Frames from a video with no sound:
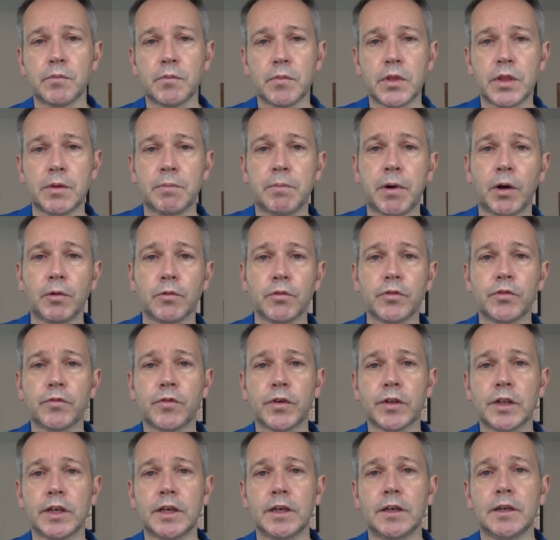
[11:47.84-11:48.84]
bolts
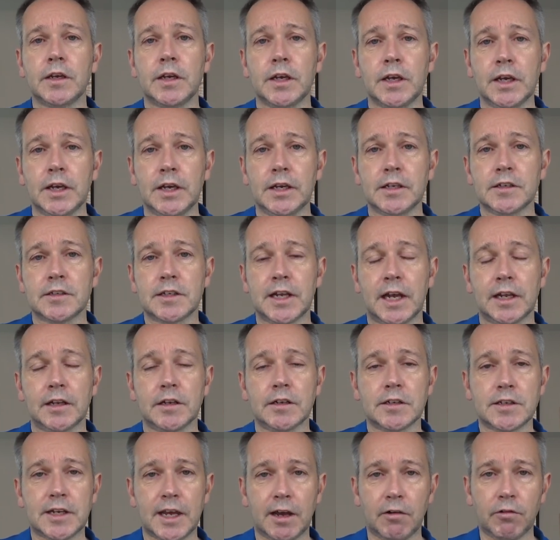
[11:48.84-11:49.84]
for the
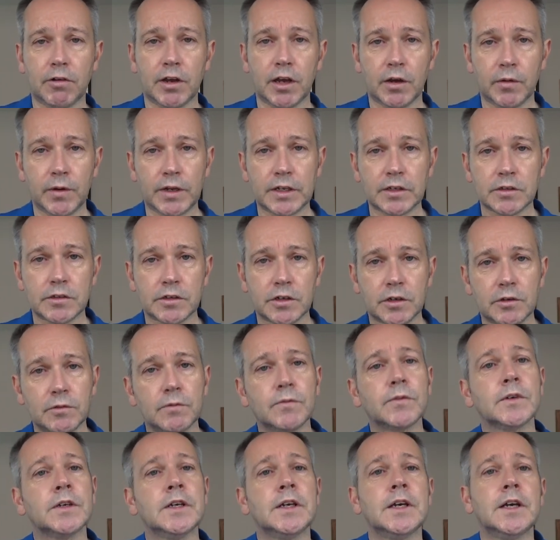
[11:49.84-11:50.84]
standard tail go into,
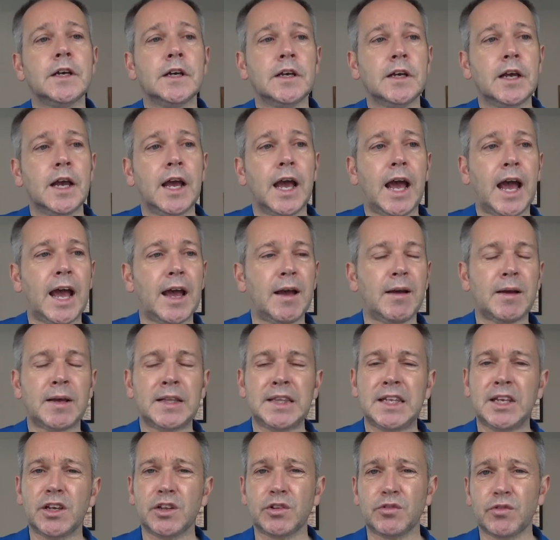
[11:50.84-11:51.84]

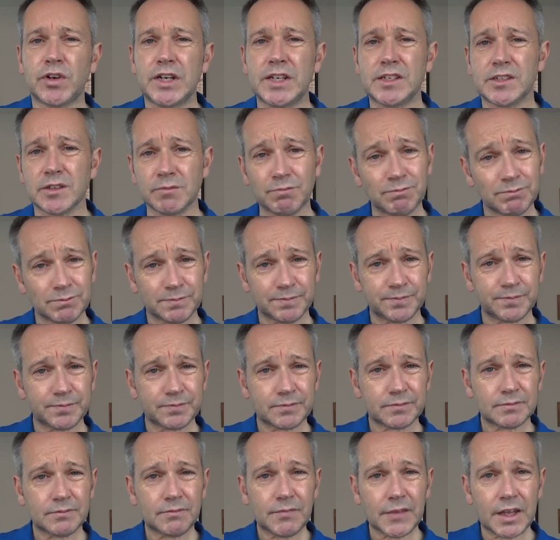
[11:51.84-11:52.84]
and the other reason
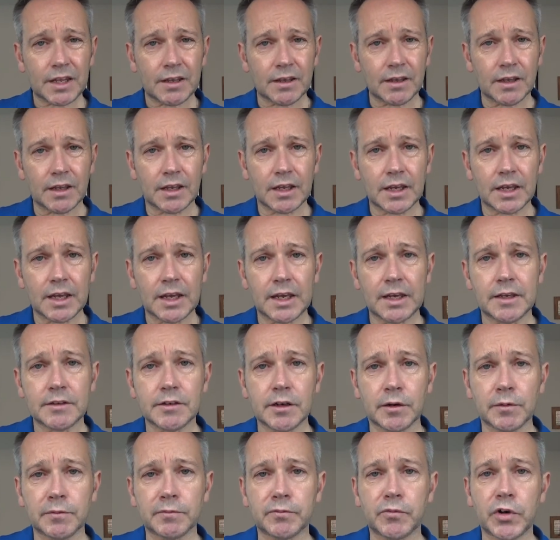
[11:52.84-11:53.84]
is
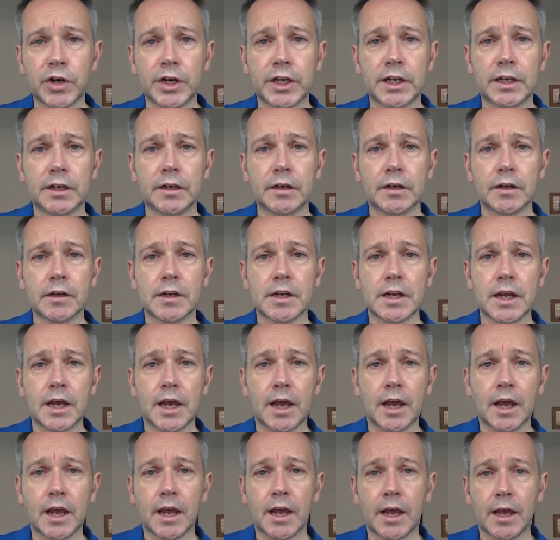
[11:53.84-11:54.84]
I'm running
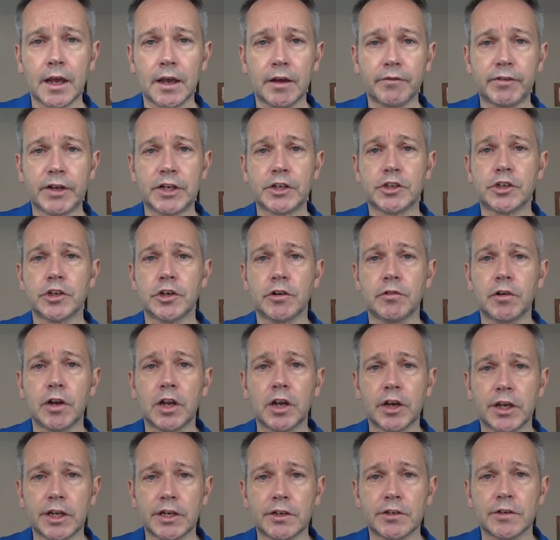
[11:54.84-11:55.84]
a Ventura
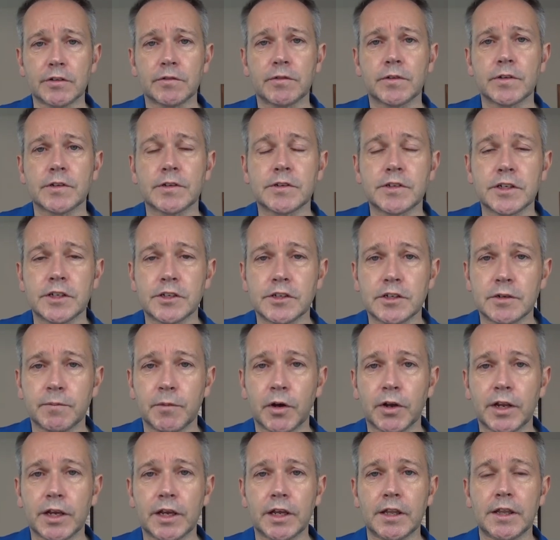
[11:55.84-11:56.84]
luggage system
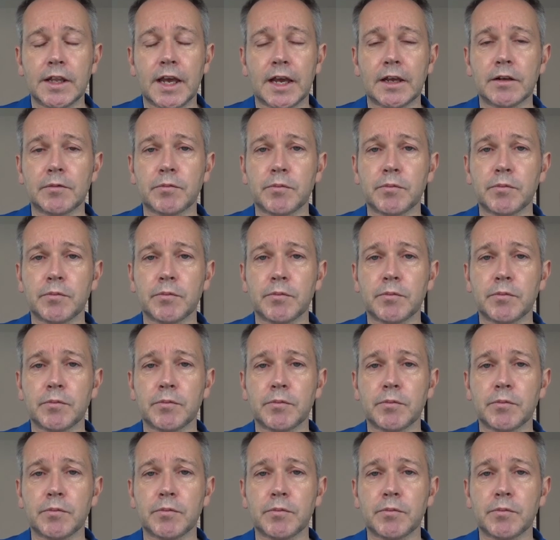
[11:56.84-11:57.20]
on it, and that